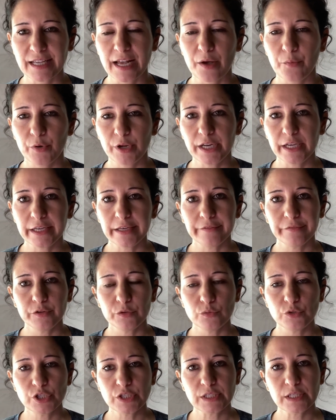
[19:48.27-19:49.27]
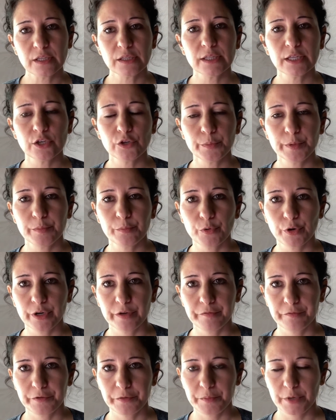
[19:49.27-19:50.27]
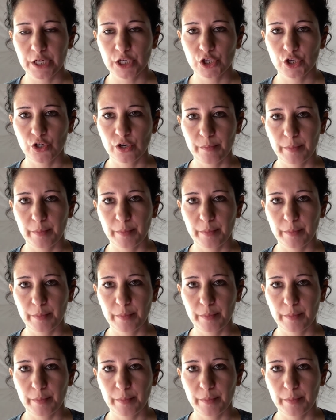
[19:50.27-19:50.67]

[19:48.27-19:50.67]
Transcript: I want to give you just a little bit more information